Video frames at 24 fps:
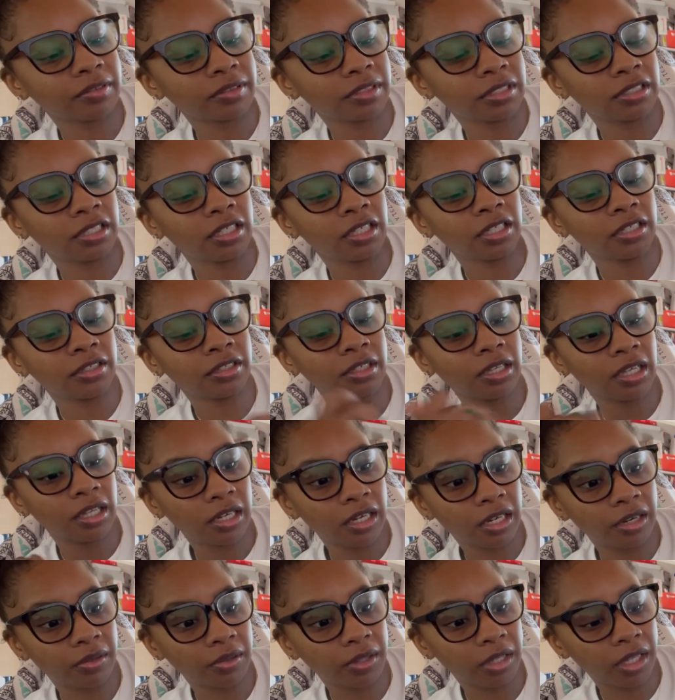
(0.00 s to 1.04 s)
was in here and
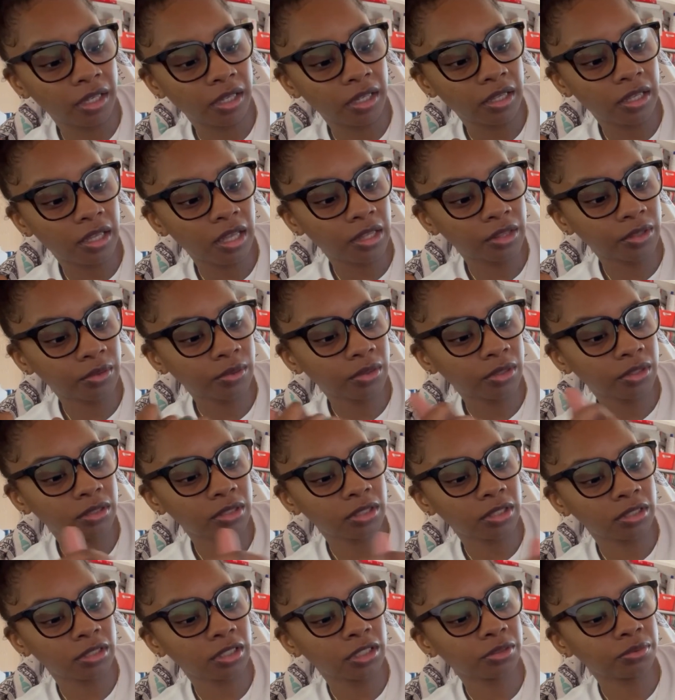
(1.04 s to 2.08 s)
there were the other rolls
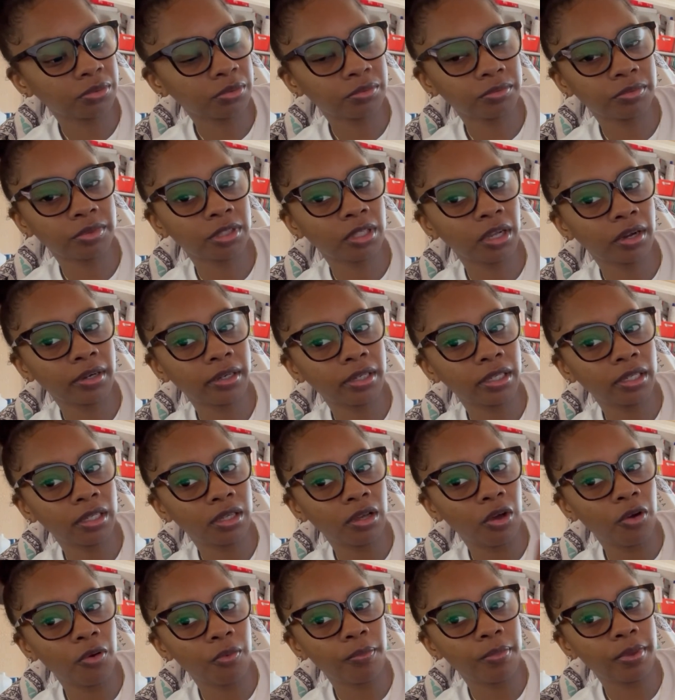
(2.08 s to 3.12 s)
because this one was already
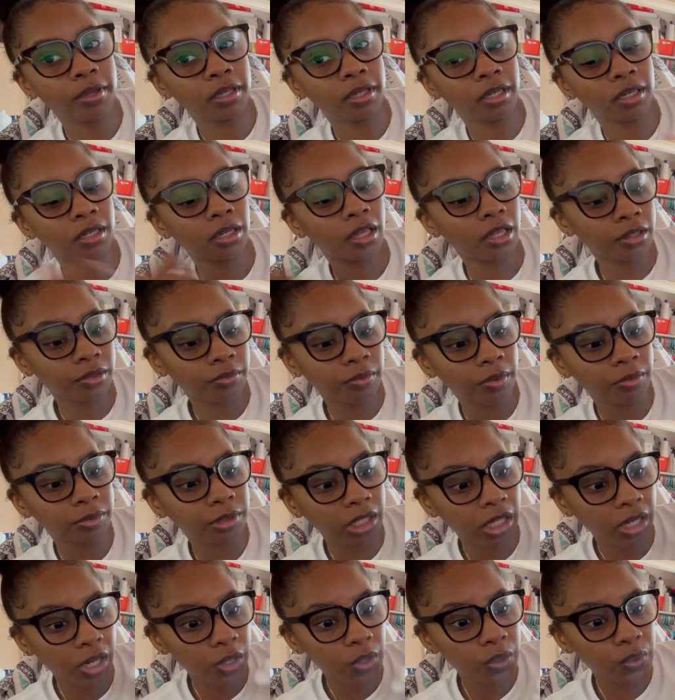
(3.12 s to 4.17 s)
open and the other one was
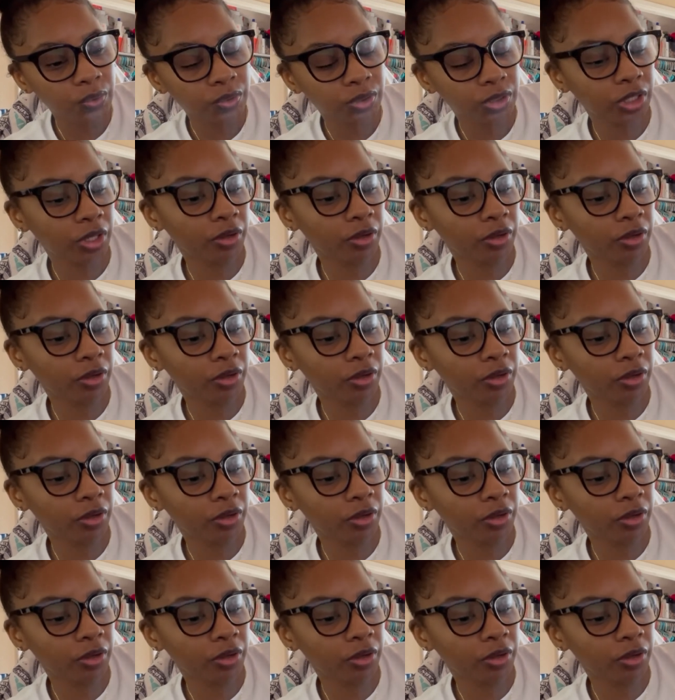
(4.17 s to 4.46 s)
closed.